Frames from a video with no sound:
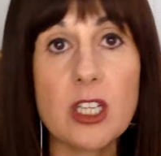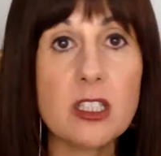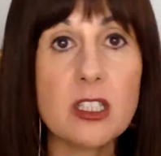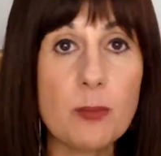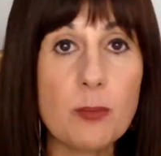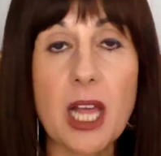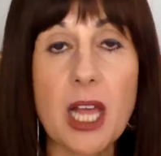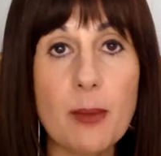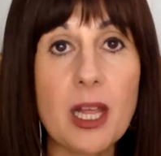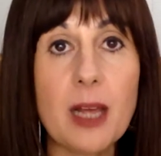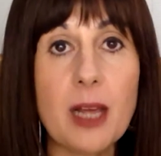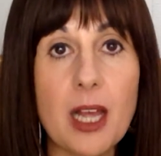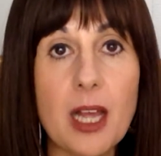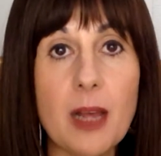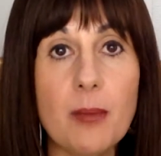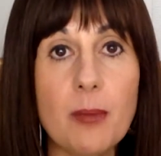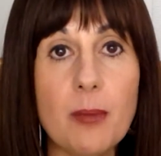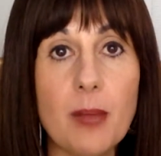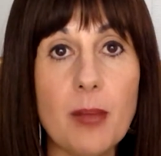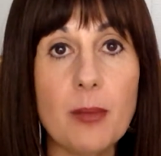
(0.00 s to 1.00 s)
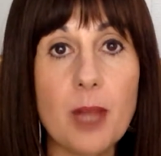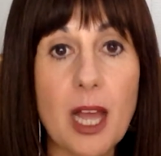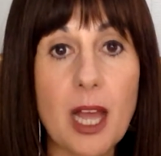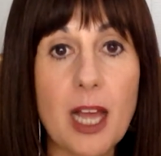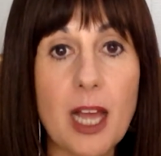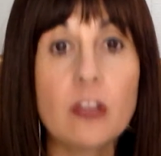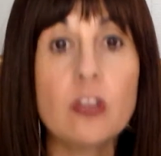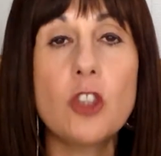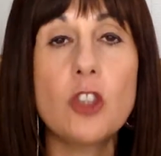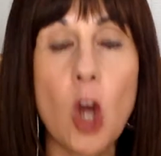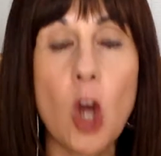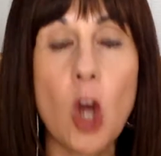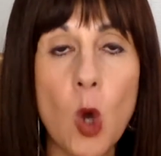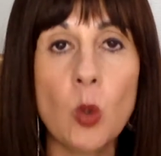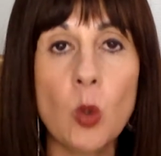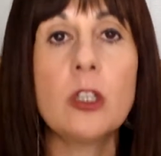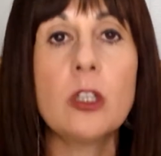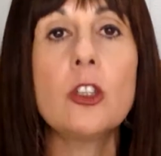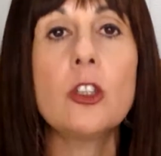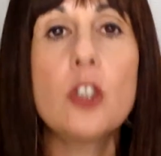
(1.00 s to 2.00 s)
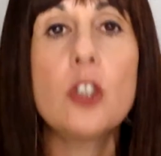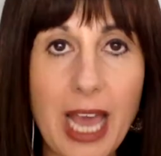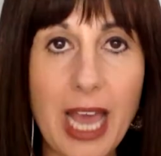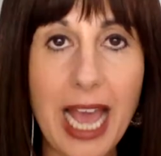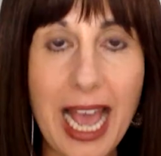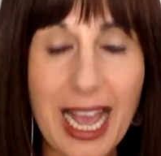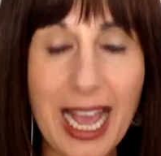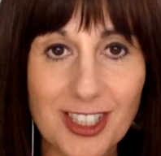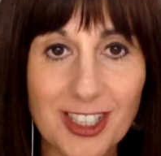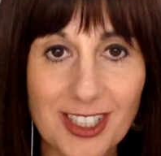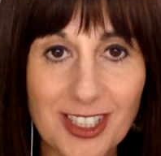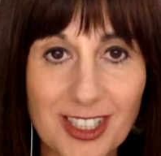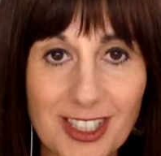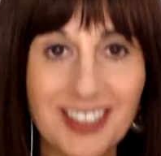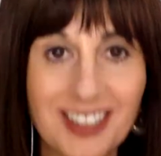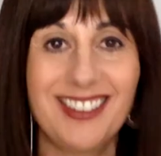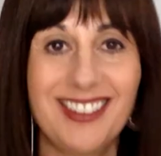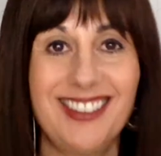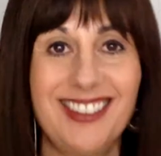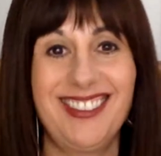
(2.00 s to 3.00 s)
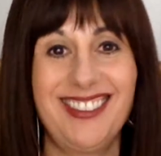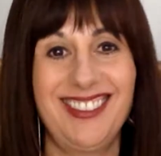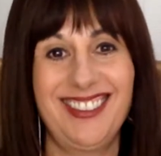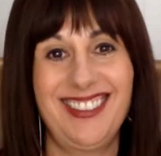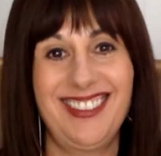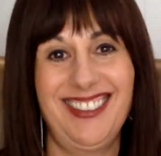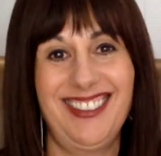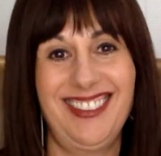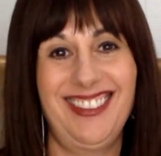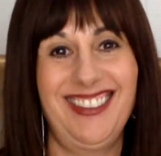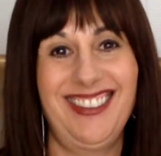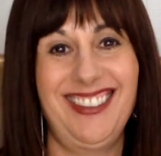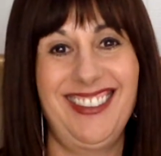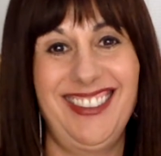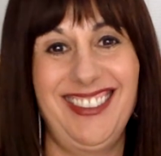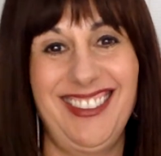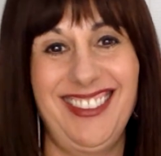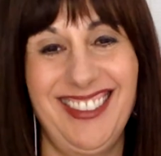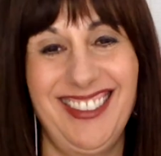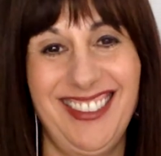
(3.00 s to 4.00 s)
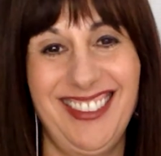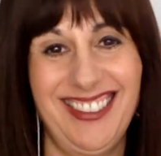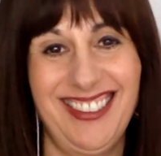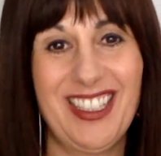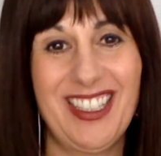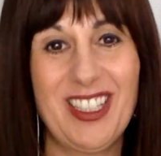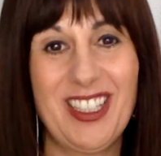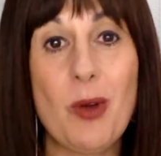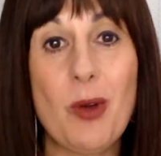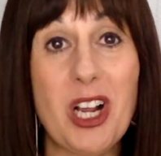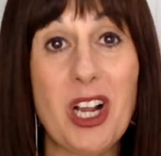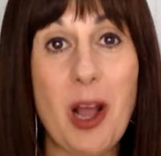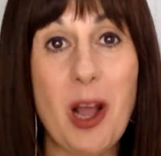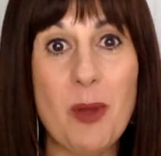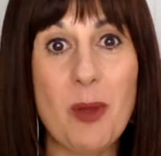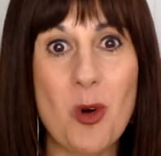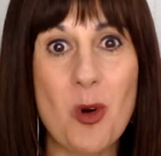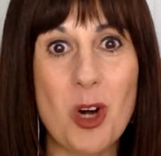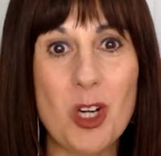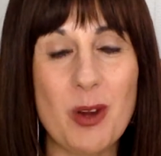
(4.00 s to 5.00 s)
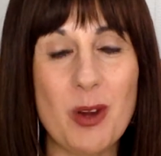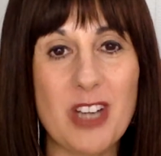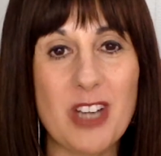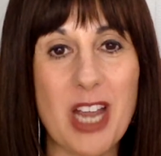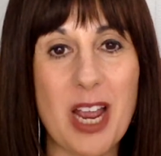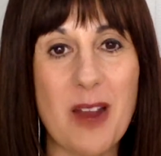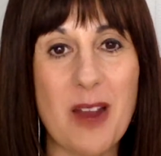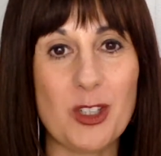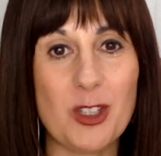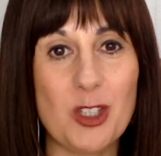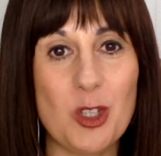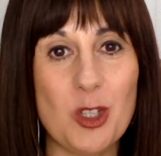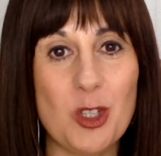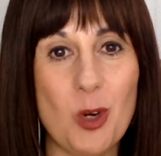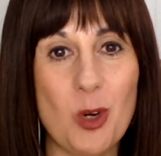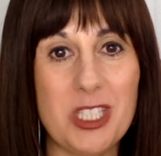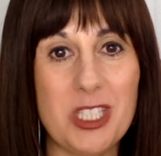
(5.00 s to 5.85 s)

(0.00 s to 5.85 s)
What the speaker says: and blah, blah, blah, blah, blah. Don't do that. Do you want a couple more? Do we have time for 2 more